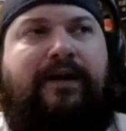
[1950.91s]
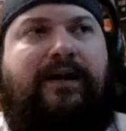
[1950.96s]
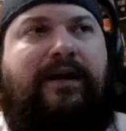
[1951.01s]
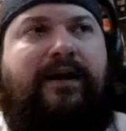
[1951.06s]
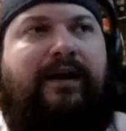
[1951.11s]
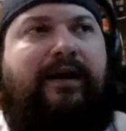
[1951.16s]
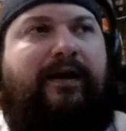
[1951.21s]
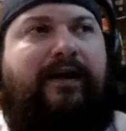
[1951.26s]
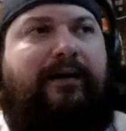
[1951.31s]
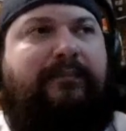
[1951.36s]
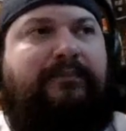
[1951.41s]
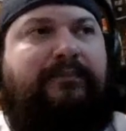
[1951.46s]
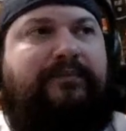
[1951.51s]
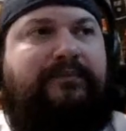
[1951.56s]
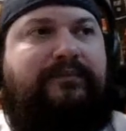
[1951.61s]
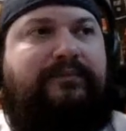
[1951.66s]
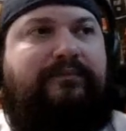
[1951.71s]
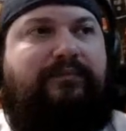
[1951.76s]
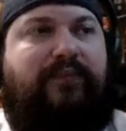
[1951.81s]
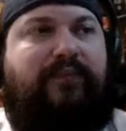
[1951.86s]
Um,
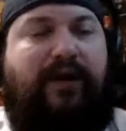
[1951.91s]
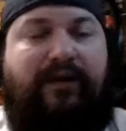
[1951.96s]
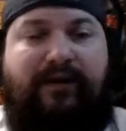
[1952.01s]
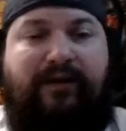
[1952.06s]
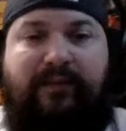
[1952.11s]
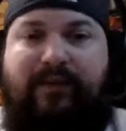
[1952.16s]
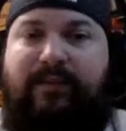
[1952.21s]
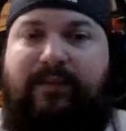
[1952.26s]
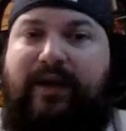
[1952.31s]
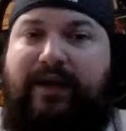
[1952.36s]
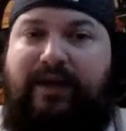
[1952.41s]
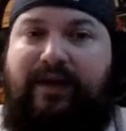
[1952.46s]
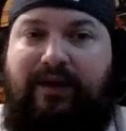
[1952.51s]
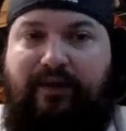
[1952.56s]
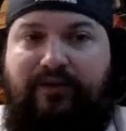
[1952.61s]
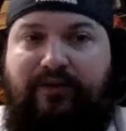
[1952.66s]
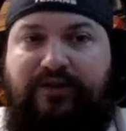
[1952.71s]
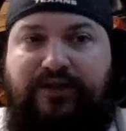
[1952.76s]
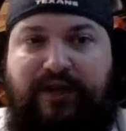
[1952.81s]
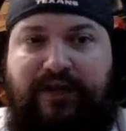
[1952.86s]
probably gonna be making
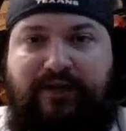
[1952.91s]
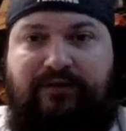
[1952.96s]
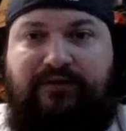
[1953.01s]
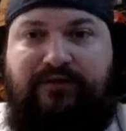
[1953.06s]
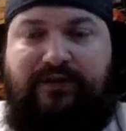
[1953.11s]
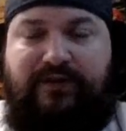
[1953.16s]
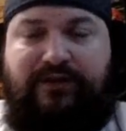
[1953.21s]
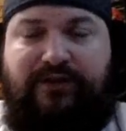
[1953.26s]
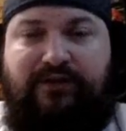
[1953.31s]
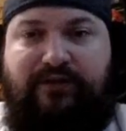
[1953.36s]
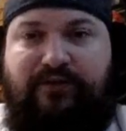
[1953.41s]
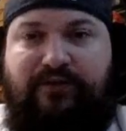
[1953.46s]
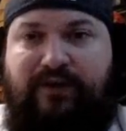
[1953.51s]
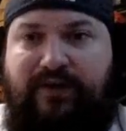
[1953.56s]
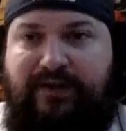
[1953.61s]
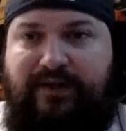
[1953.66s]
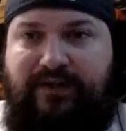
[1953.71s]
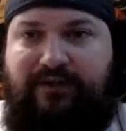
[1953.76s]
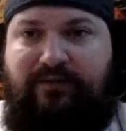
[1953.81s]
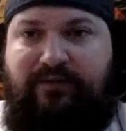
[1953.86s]
other channels for the show as well
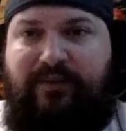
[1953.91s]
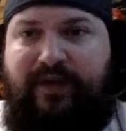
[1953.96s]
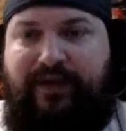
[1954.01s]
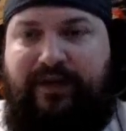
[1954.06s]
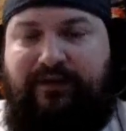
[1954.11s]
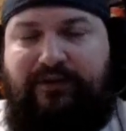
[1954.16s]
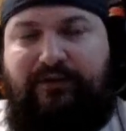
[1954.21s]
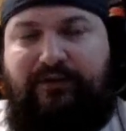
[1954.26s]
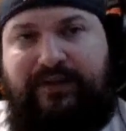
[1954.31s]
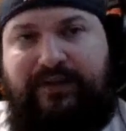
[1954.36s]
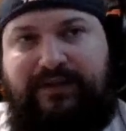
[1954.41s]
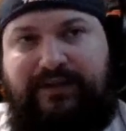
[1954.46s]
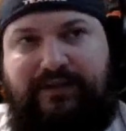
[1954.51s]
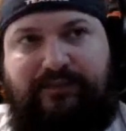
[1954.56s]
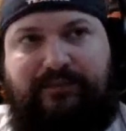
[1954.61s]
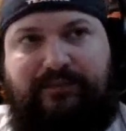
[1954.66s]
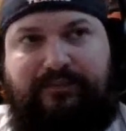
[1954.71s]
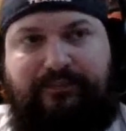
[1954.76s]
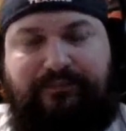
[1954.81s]
because I do plan on doing some